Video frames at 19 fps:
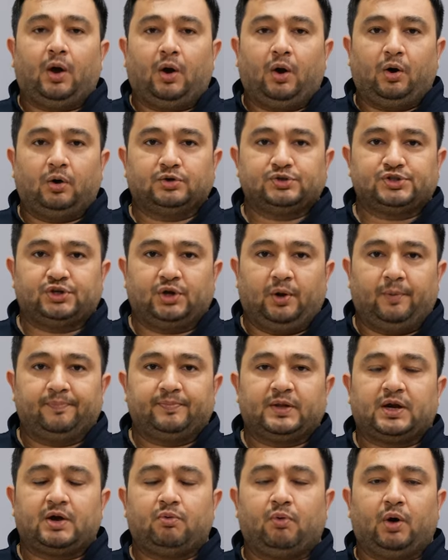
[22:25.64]

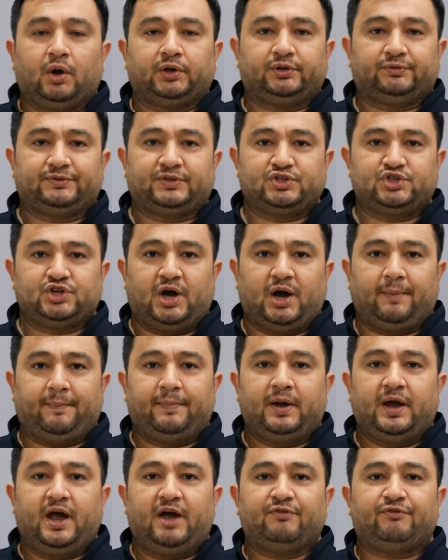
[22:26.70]
Also, quality of the job,
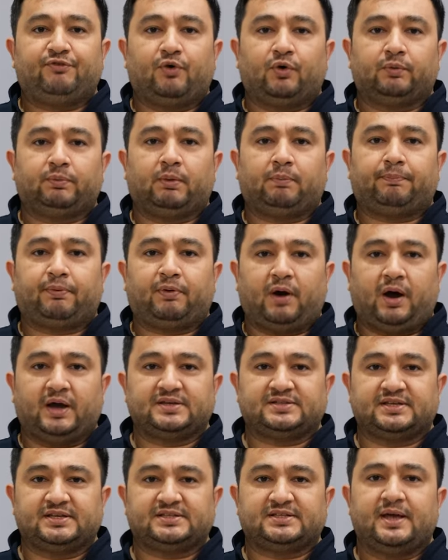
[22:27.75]
affordable
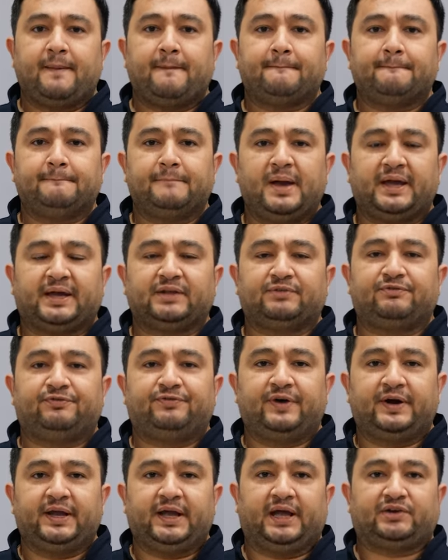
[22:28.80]
prices make it
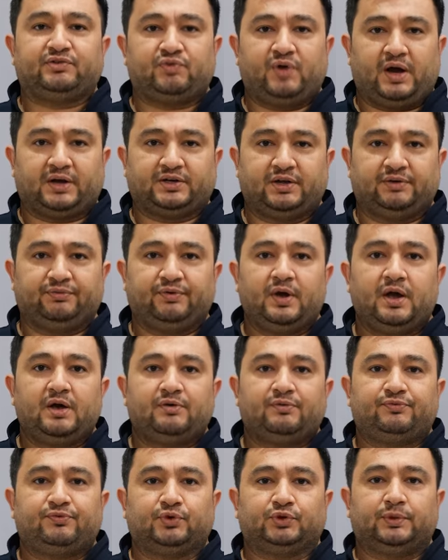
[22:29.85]
very attractive
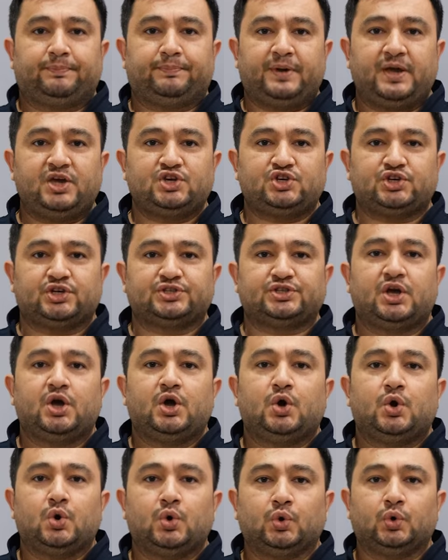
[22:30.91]
for the patients
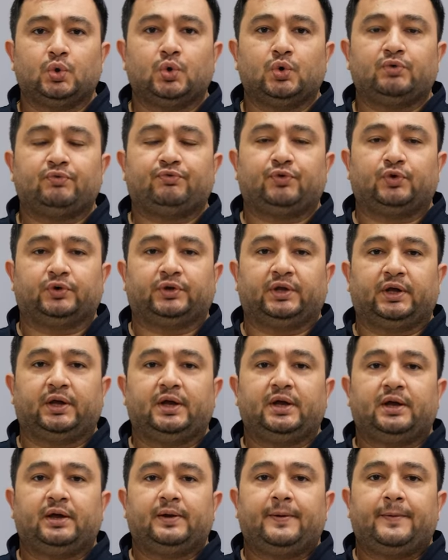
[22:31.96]
who look for the
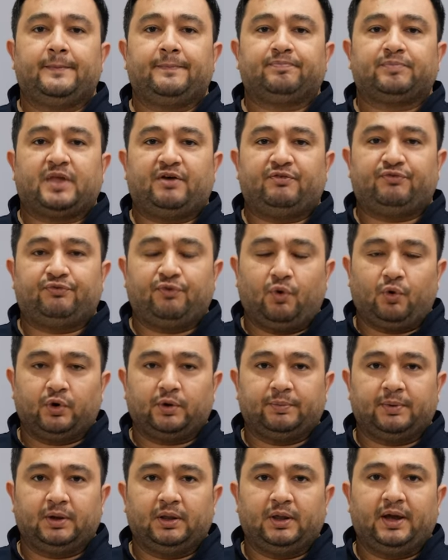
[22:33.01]

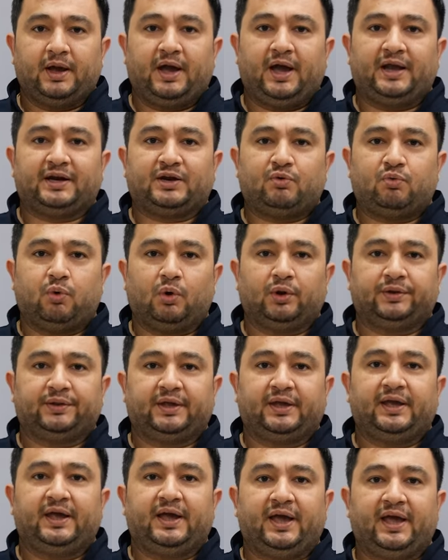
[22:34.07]
affordable and
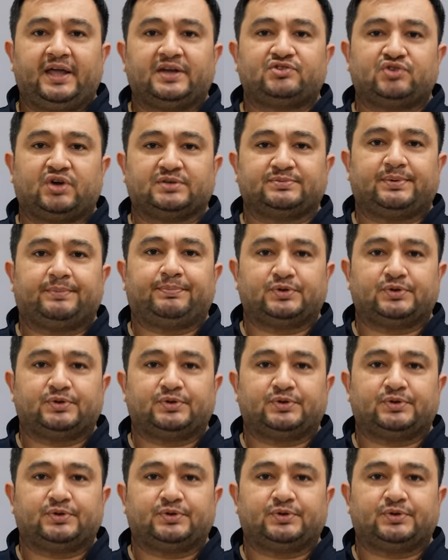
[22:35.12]
quality hair transplant